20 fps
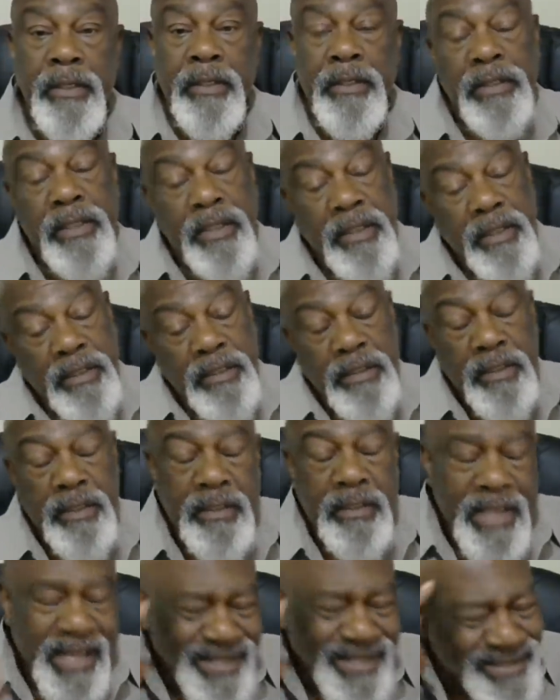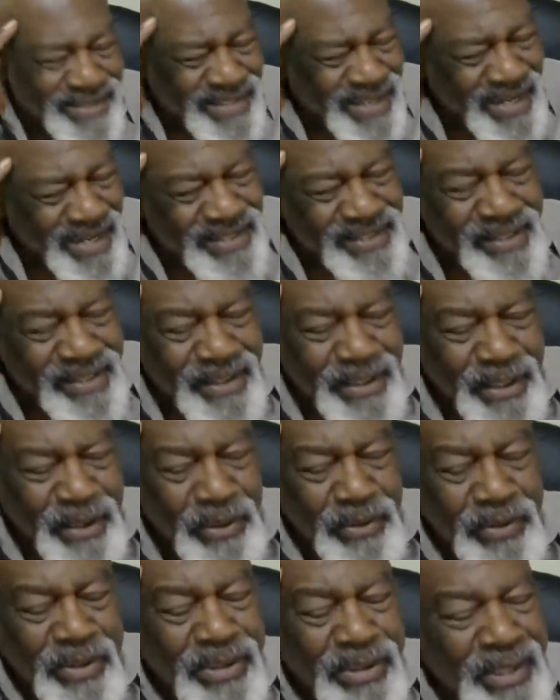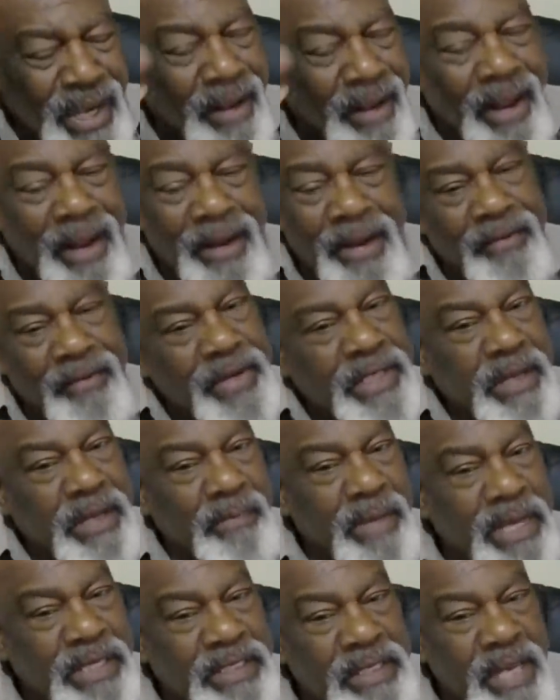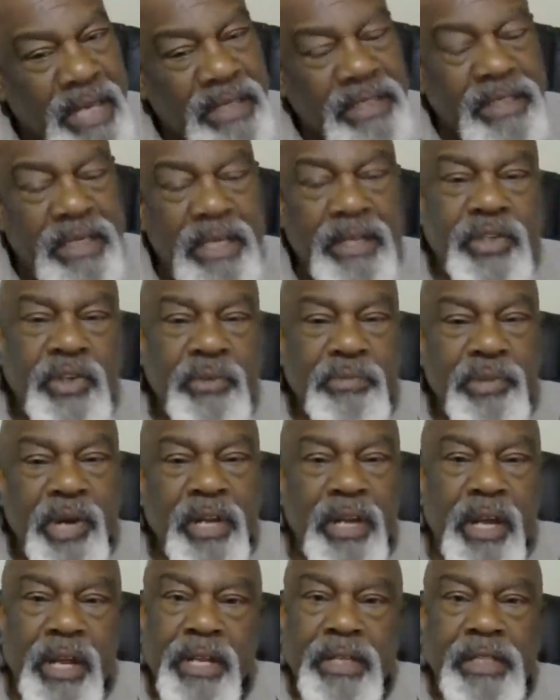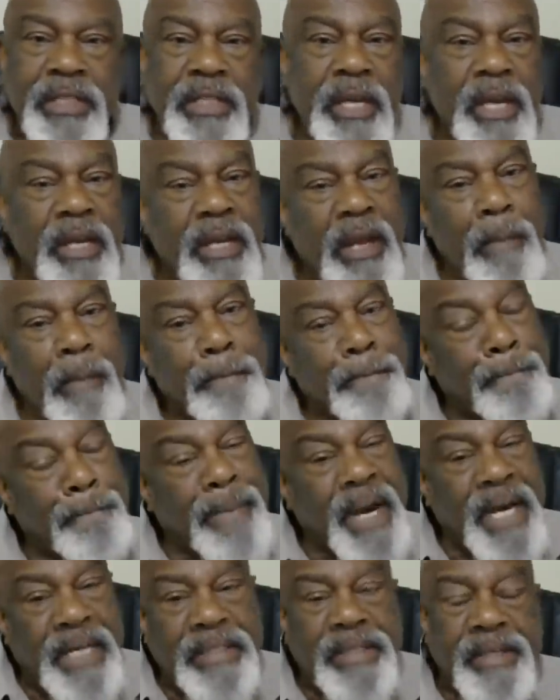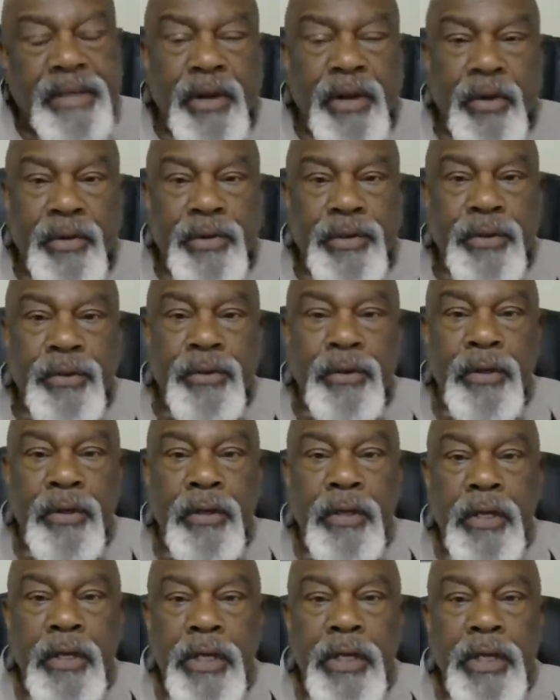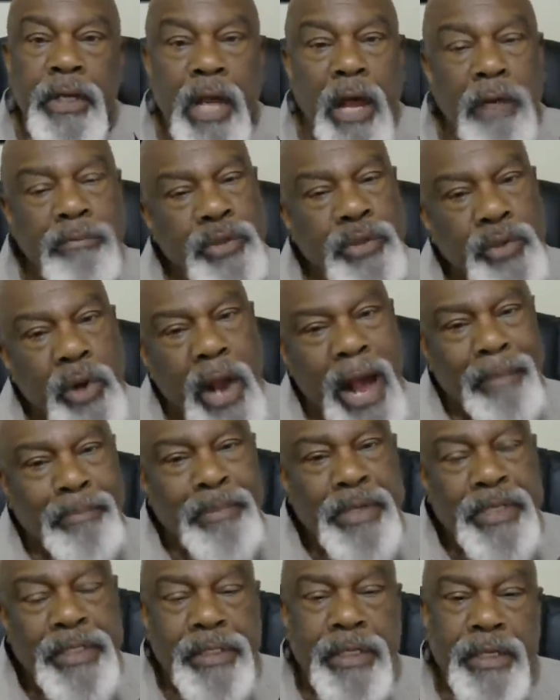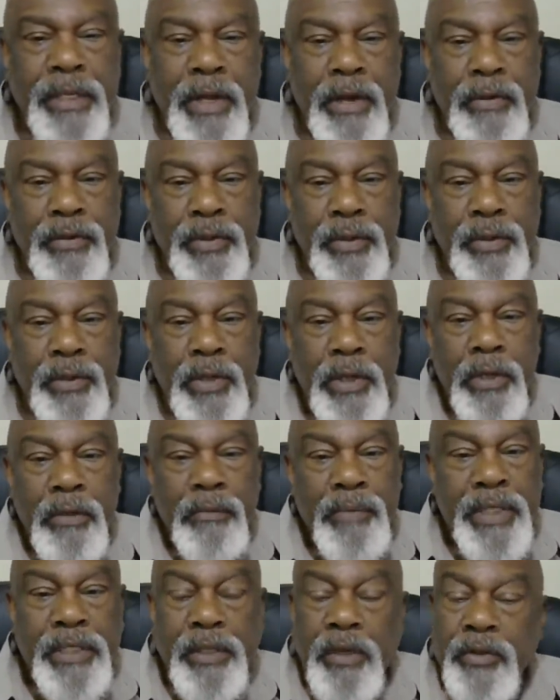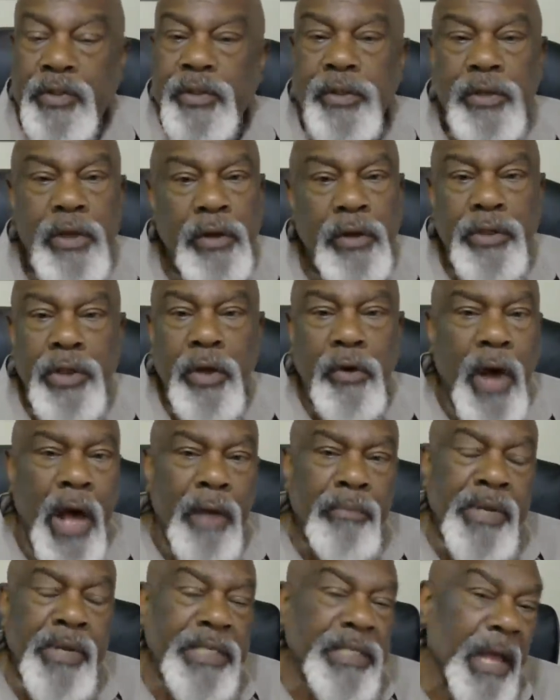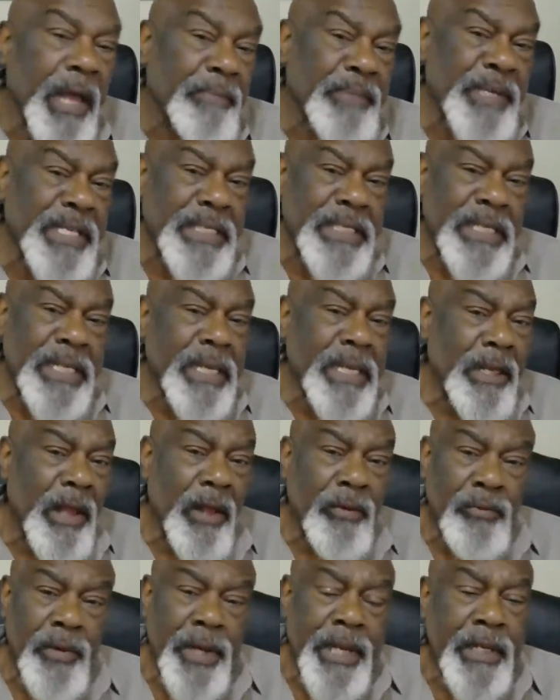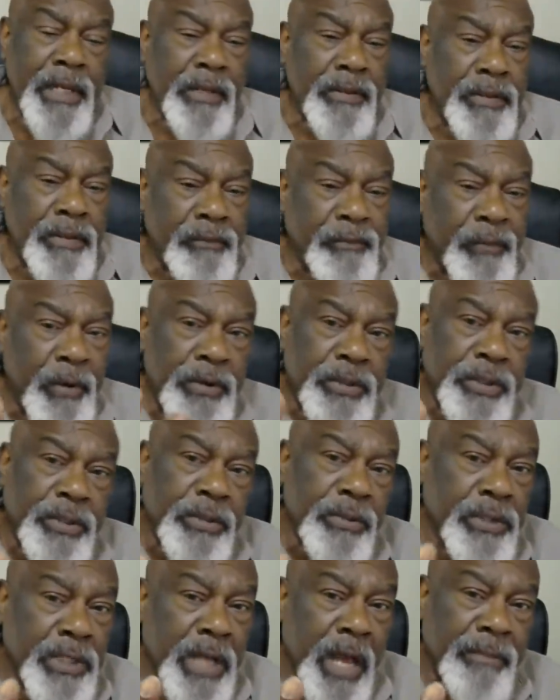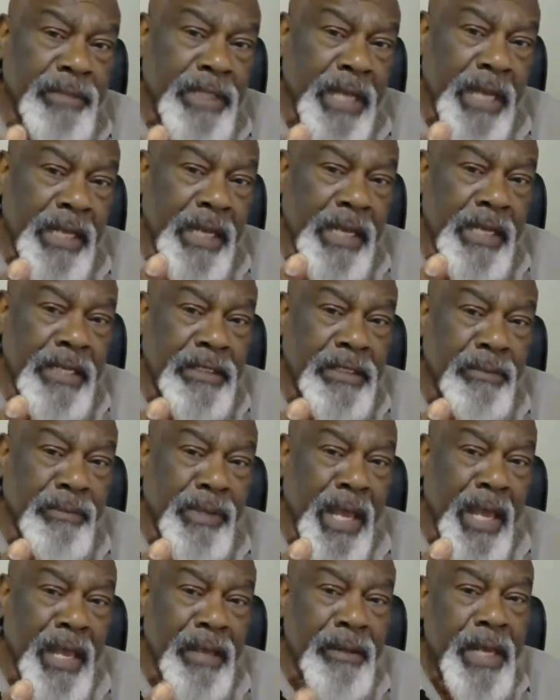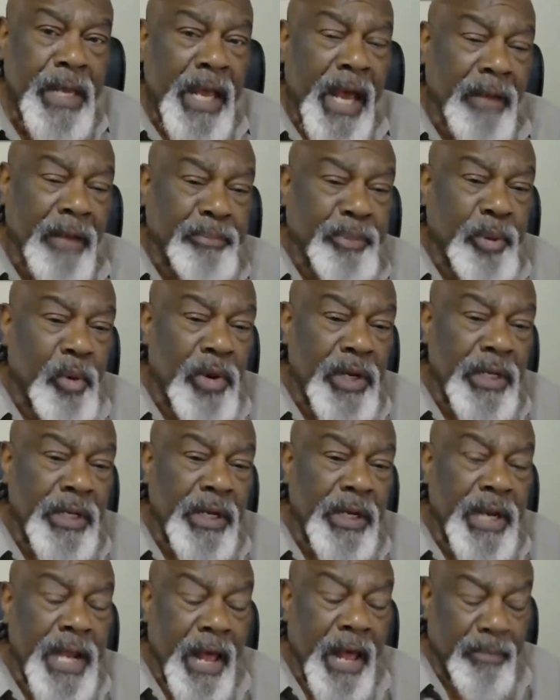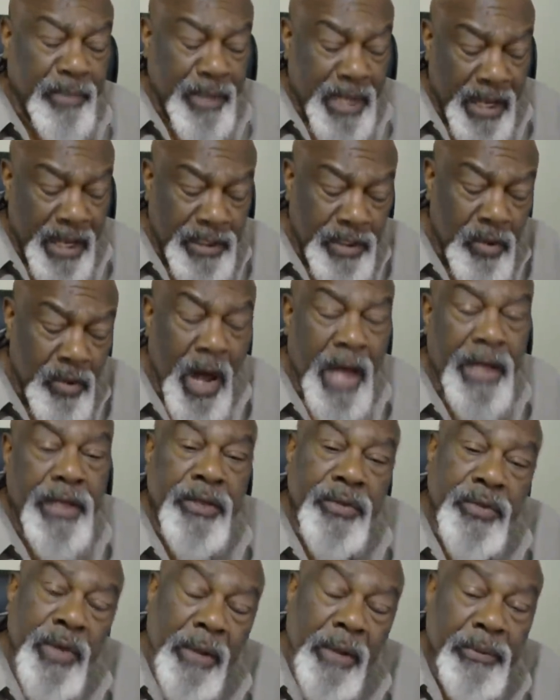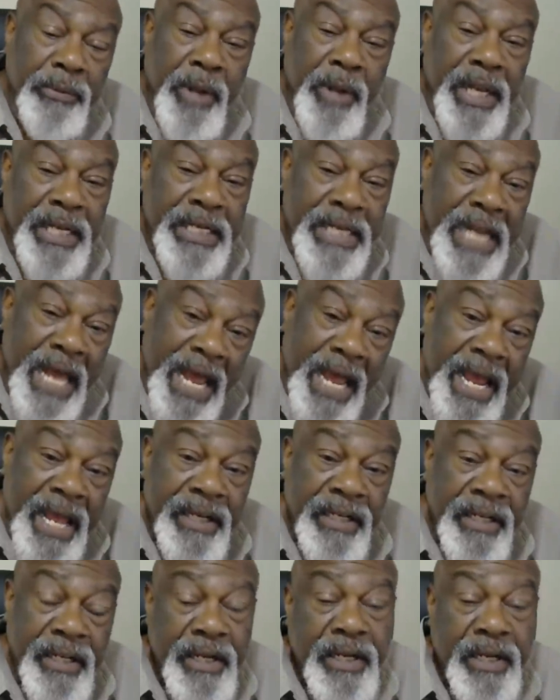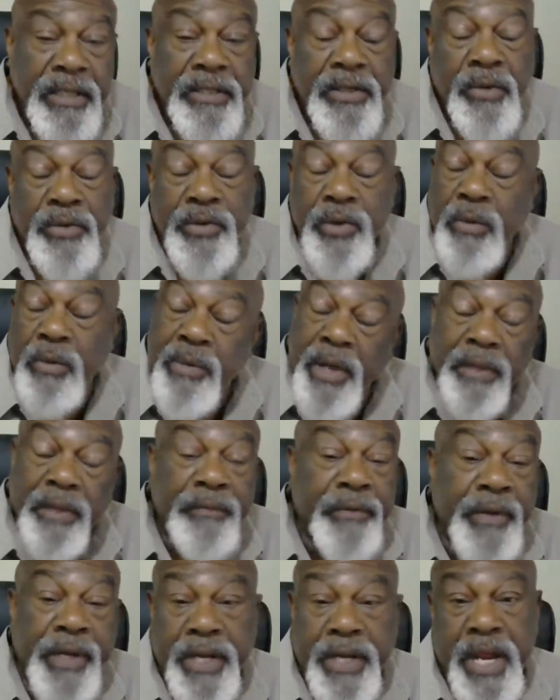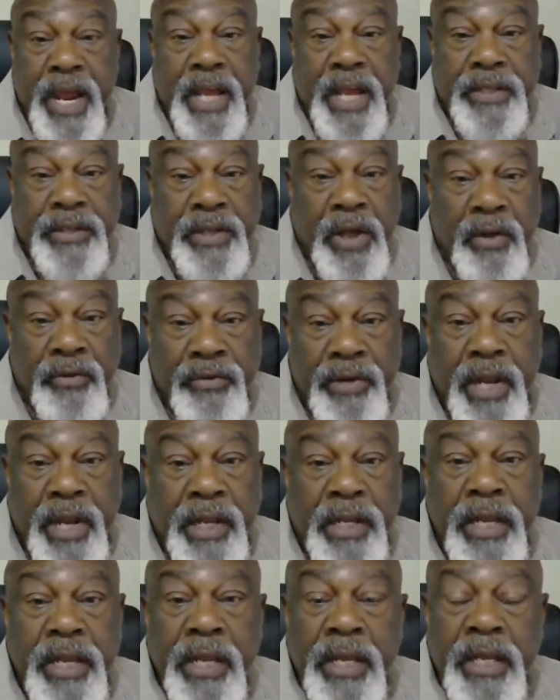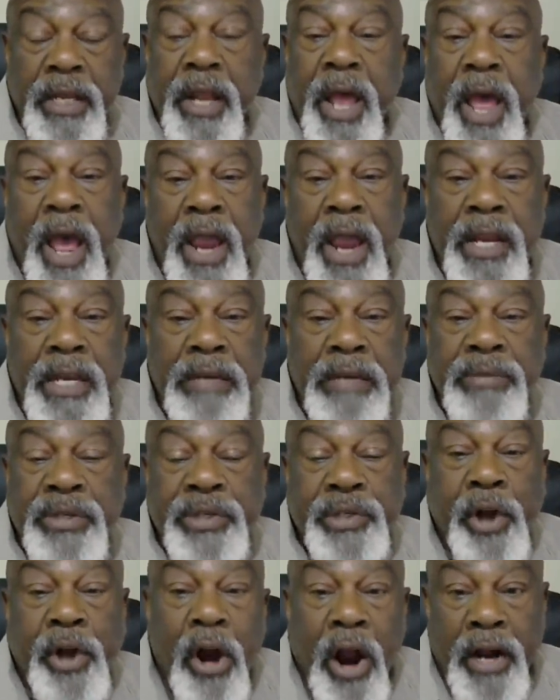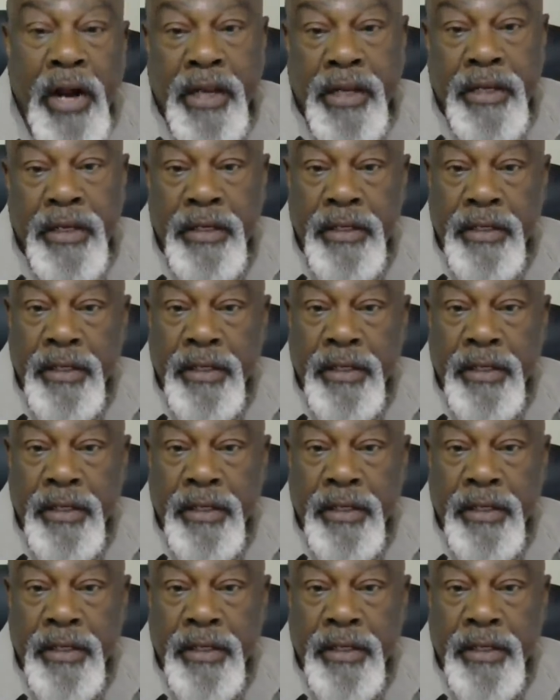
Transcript: See, that takes a little. Every time I say shit, you better understand I'm busting on you. And I'm dropping shit on you. Because you don't know how much I've been saying already. Because the first 2 times I gave you some game, I pointed it out. But I know I done dropped about 9 lugs on your motherfucking ass already. And I ain't even started.